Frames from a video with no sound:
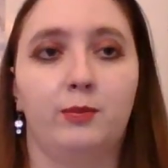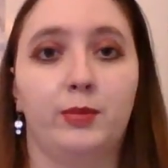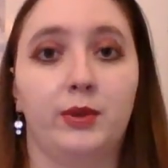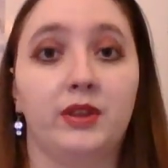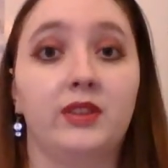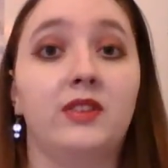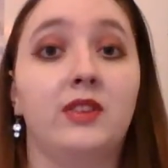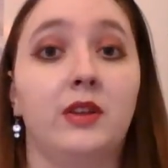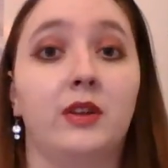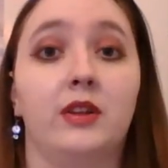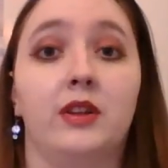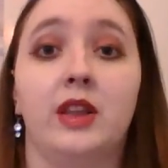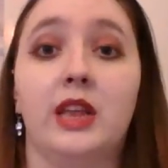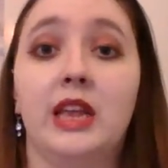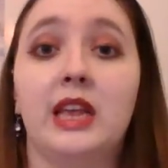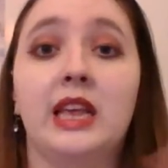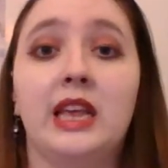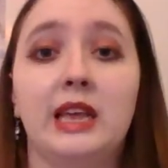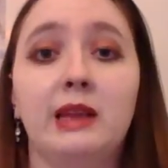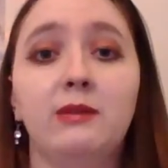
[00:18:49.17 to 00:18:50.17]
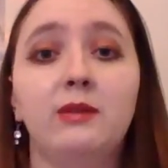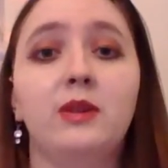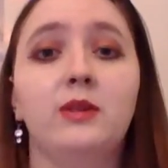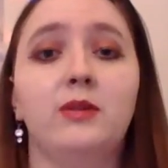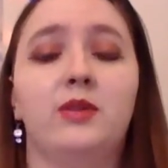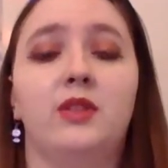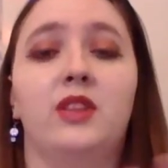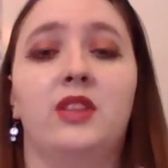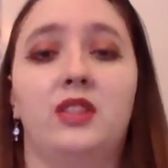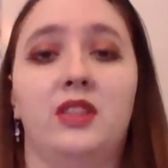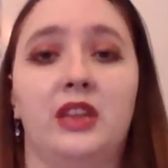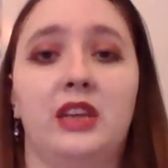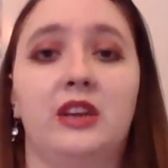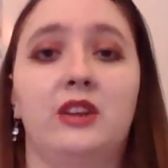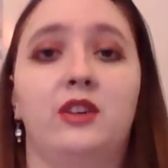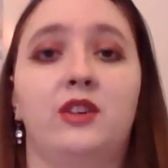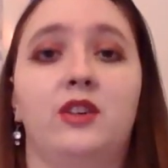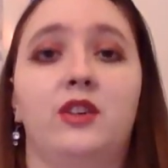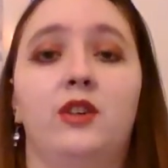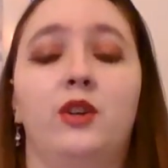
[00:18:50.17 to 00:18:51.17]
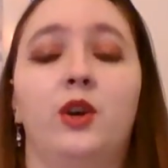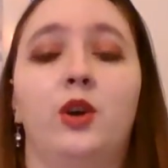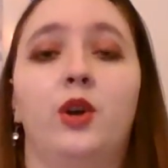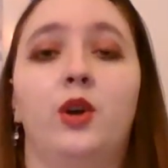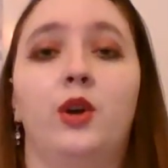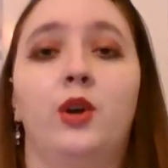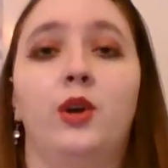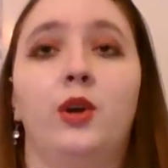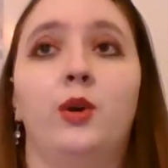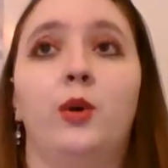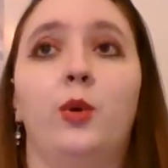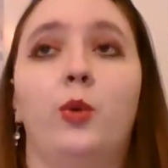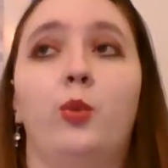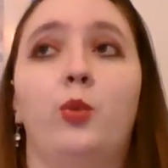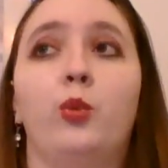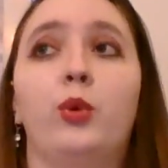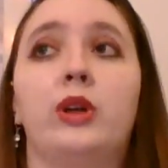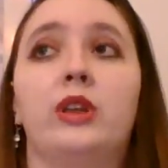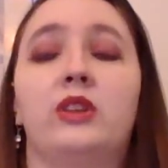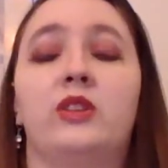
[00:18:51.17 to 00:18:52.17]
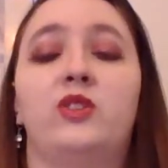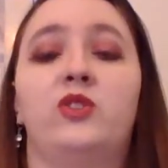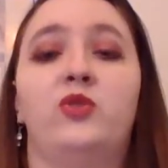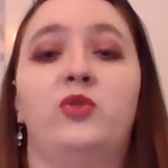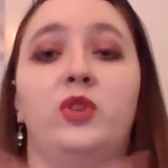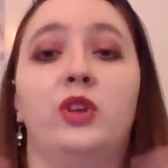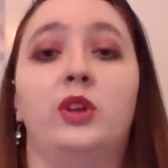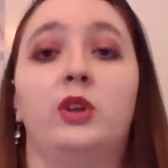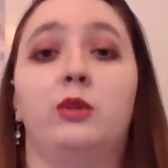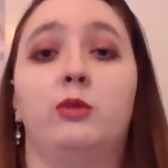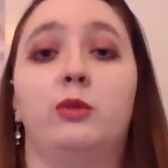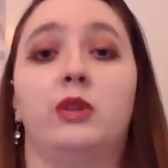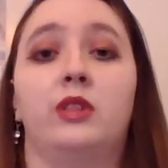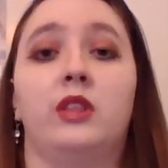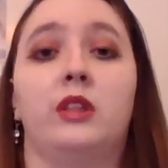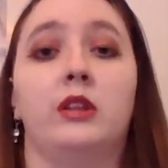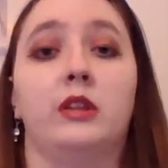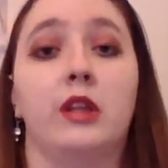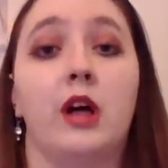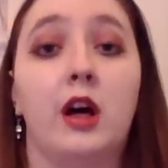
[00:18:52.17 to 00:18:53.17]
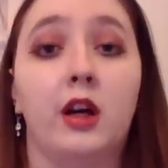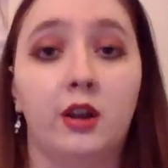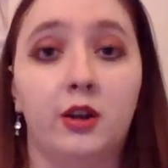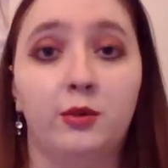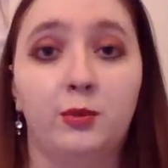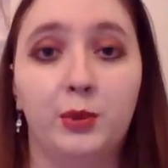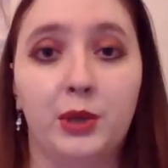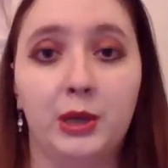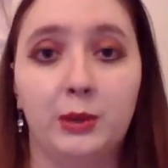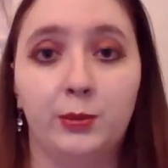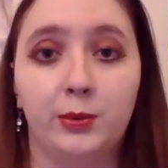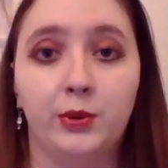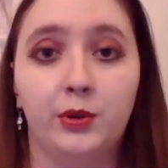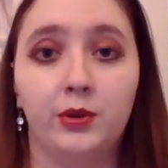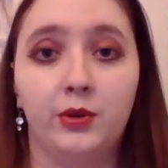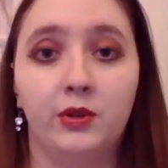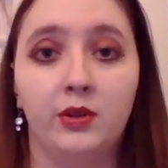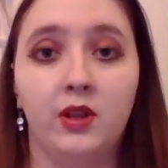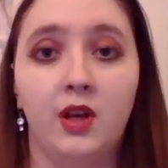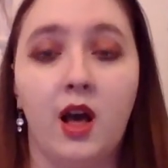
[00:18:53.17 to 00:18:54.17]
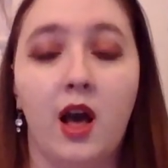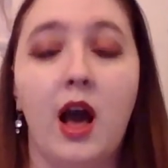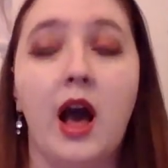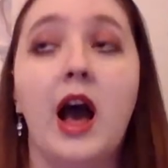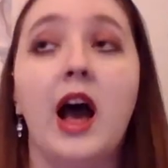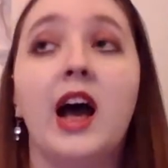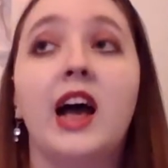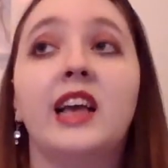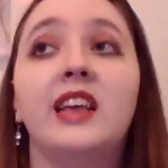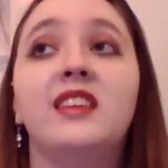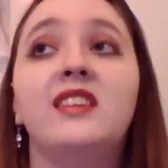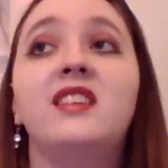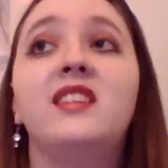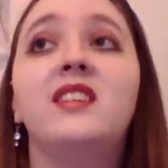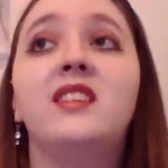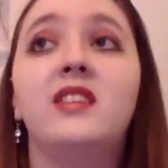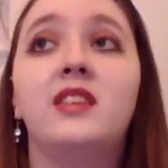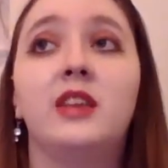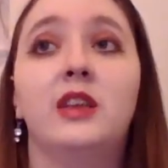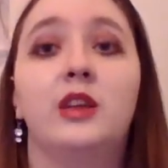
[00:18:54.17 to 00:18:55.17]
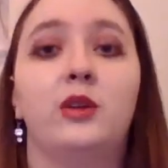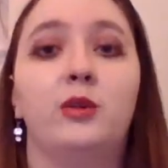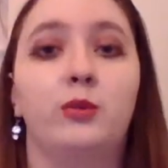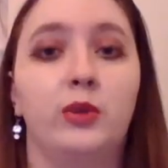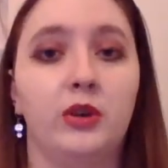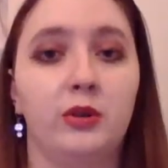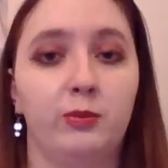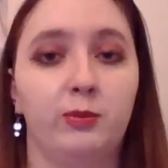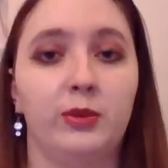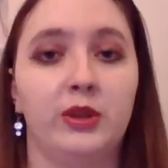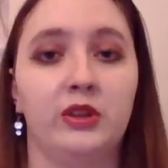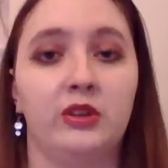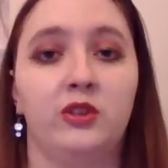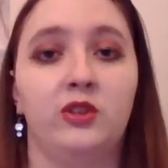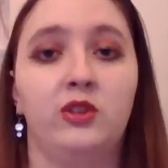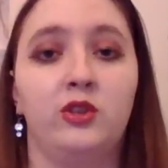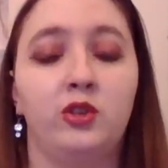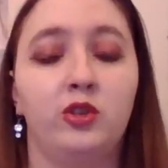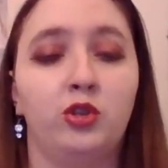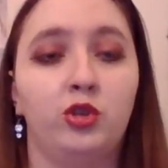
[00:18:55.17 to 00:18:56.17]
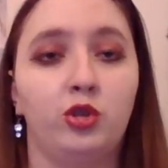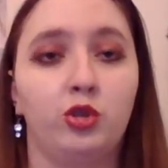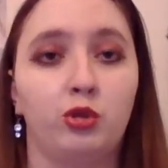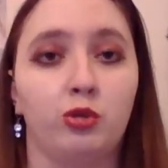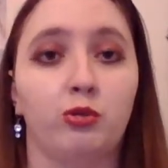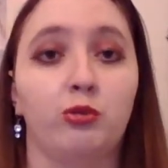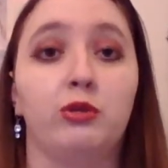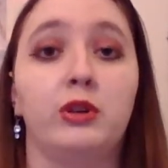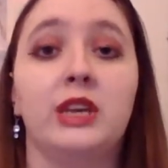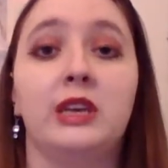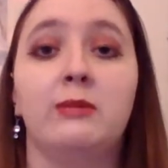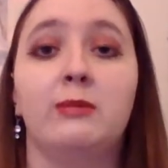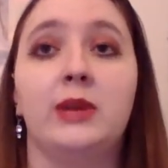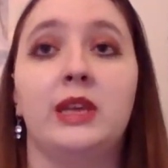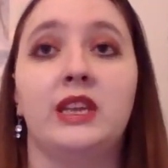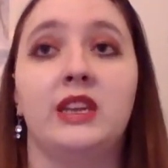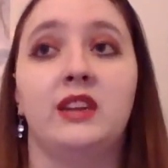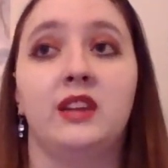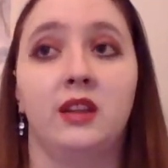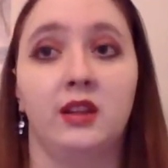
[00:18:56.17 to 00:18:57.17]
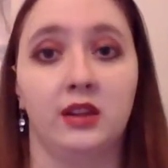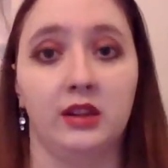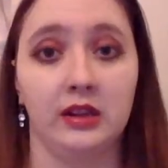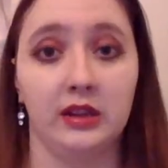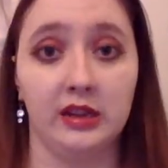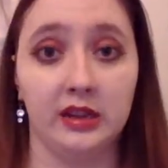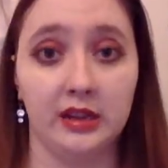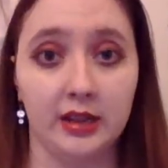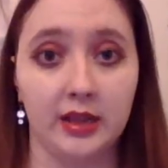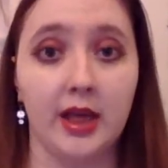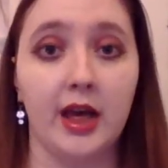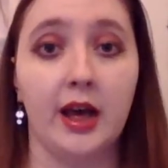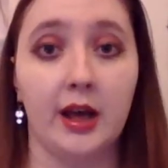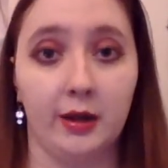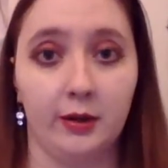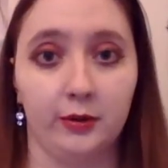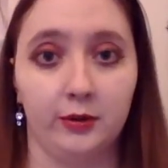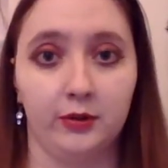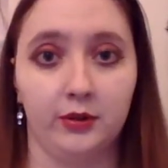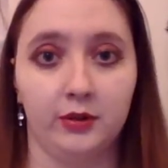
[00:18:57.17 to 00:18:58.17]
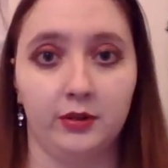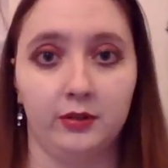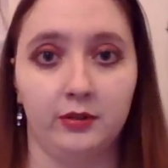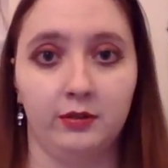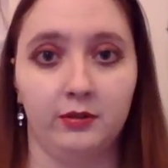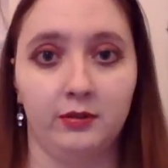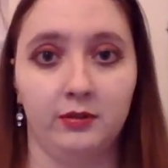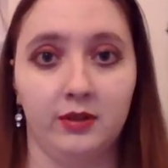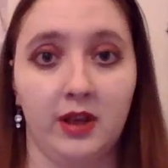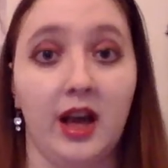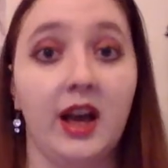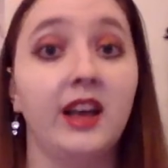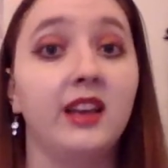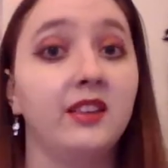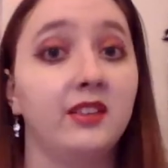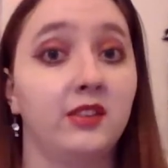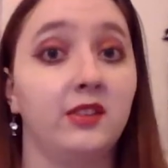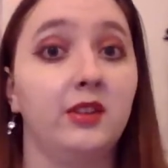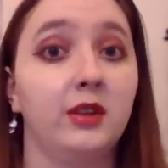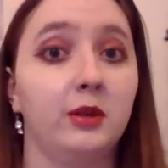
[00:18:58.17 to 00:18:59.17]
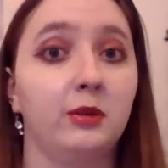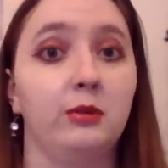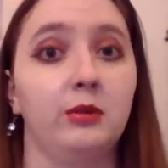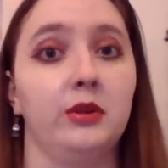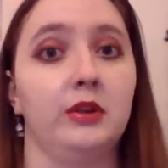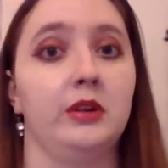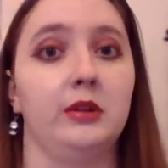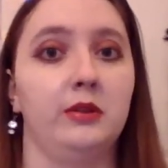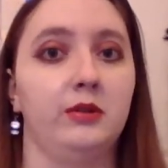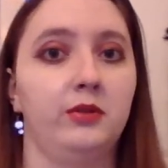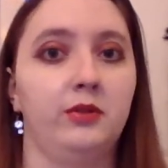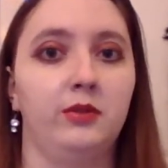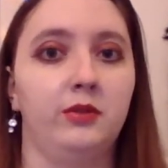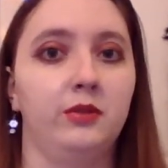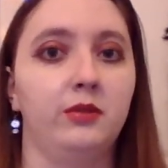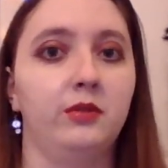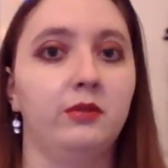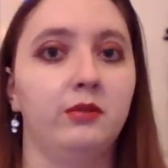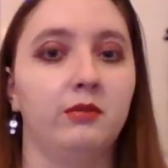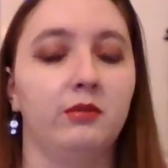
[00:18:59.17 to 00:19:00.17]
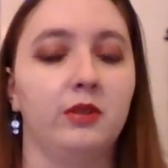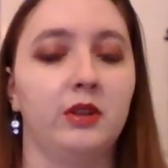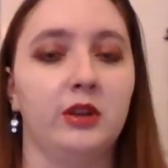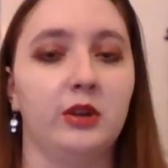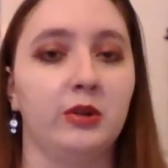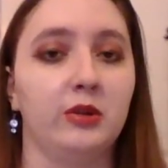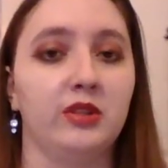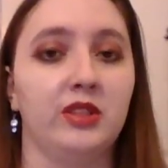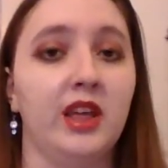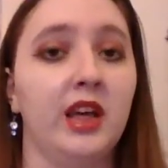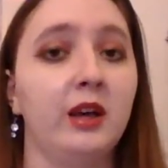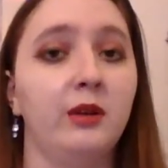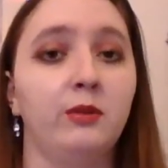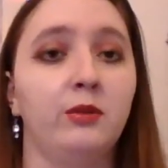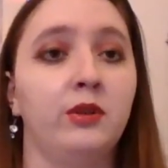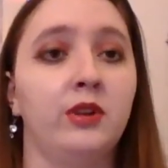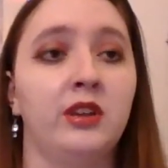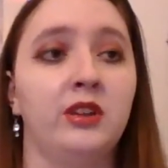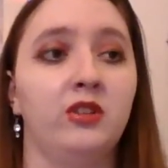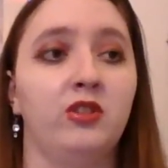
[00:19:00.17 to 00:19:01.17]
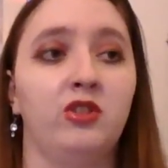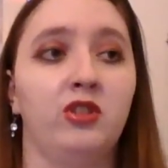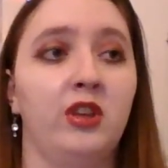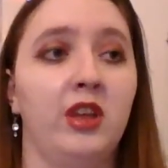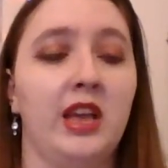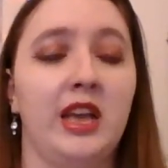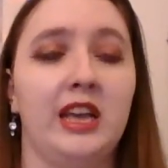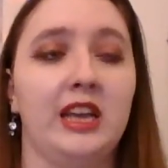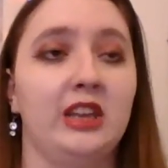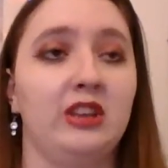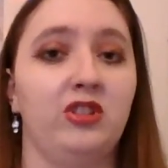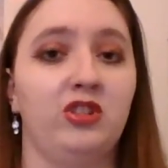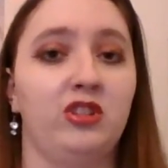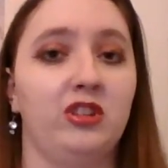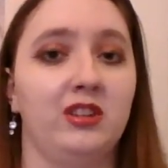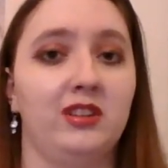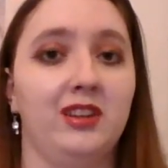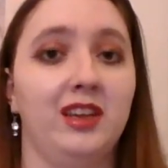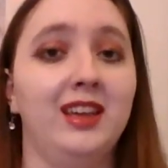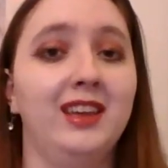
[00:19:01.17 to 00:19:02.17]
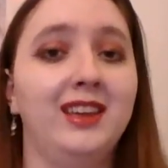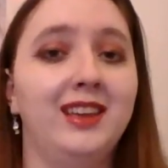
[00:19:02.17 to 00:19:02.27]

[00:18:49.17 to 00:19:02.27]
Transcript: But still, even if the theater was filled with a lot of people, I still would have been screaming loud. I still would have. You know, that wouldn't change it.